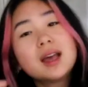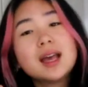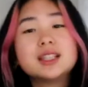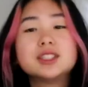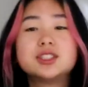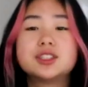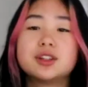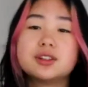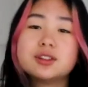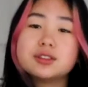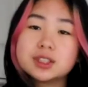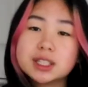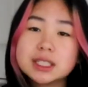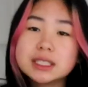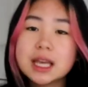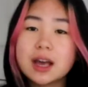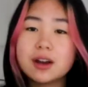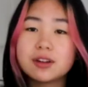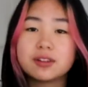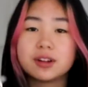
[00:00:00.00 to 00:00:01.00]
and show you just
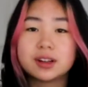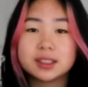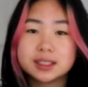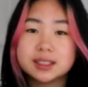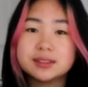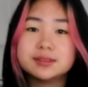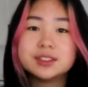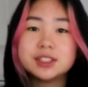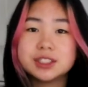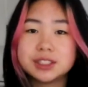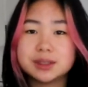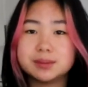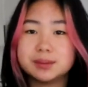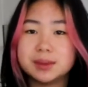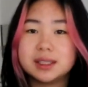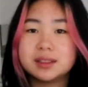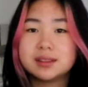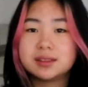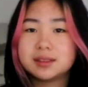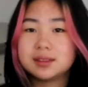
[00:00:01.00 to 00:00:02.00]
how aggressive she can
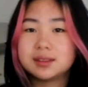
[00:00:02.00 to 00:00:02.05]
be.